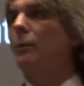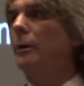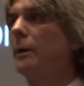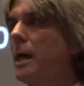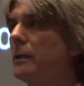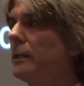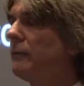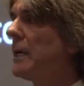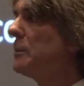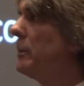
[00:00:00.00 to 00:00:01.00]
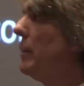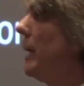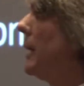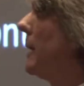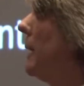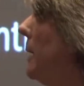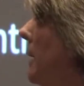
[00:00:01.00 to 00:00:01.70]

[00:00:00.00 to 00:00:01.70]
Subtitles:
We're not an investment bank.